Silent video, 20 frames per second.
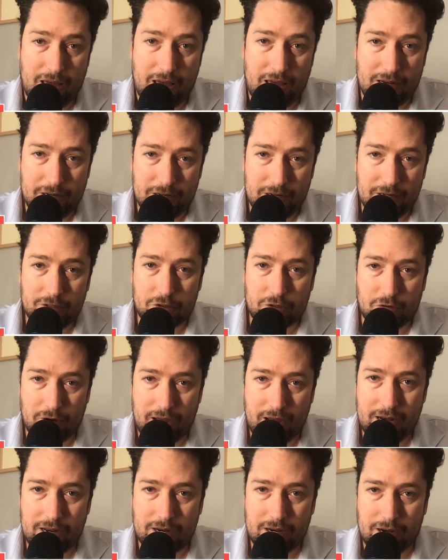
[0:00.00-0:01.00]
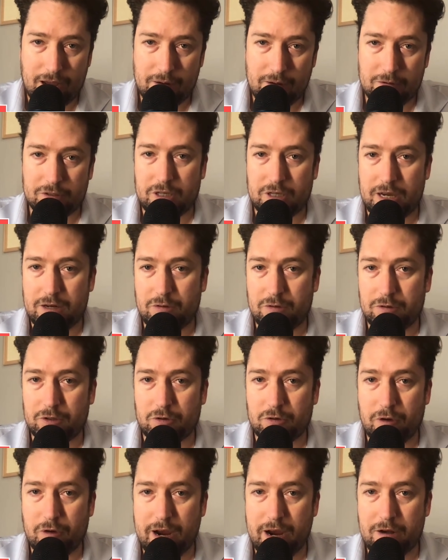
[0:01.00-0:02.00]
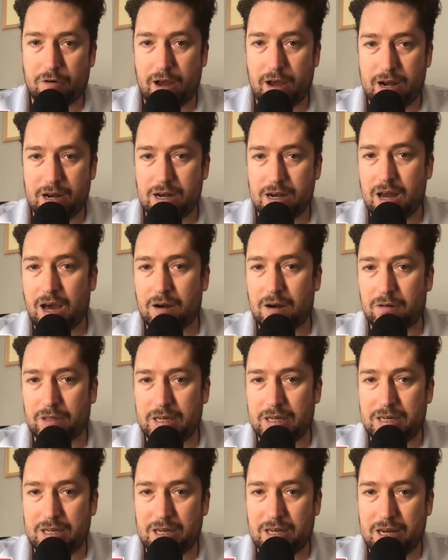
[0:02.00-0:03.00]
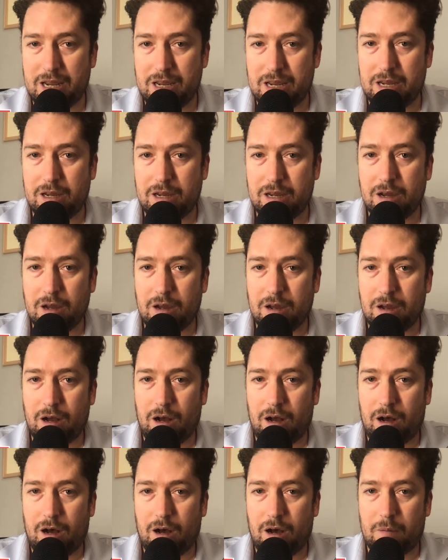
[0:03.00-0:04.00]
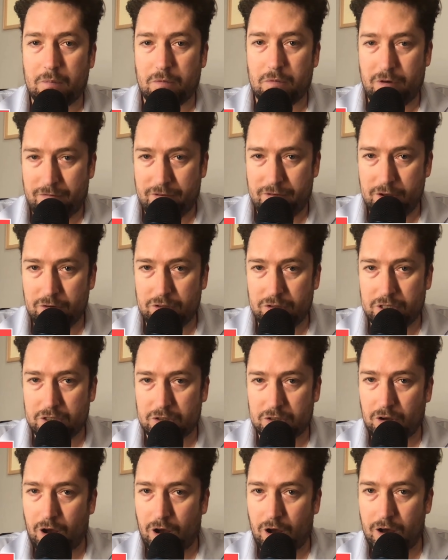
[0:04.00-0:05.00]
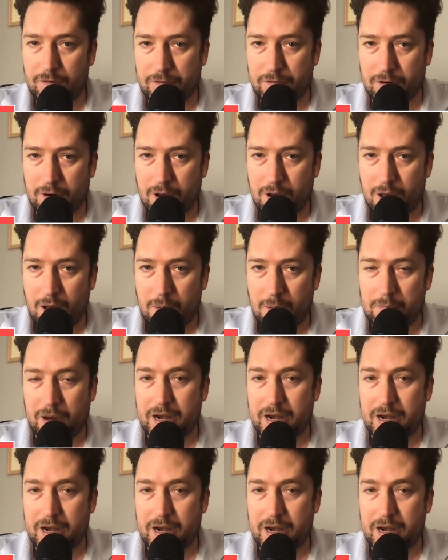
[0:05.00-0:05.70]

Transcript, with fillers: And to his credit, I would say, to his great credit, not only did he refuse this offer,